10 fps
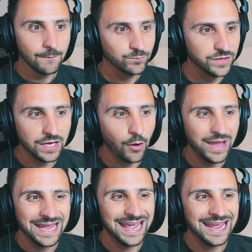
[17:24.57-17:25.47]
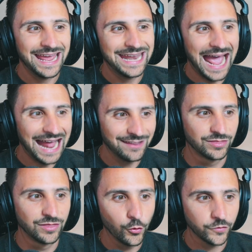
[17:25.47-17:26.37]
It
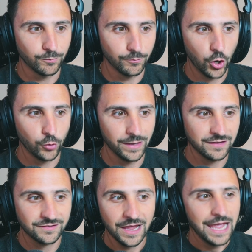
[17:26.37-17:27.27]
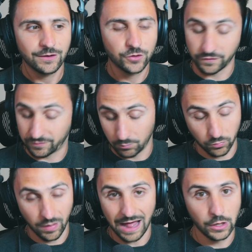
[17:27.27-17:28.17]
had those moments because
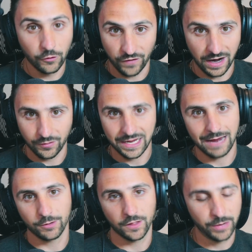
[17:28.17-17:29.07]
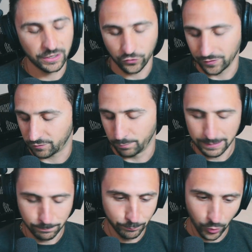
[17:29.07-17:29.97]
Lalo finally came into the picture and this
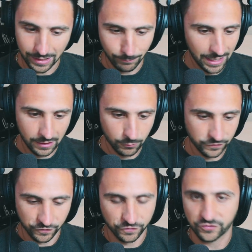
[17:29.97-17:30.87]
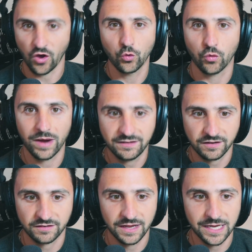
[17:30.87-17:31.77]
big boogeyman. It was just so great
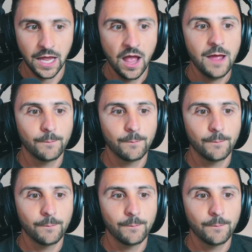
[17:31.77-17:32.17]
to see.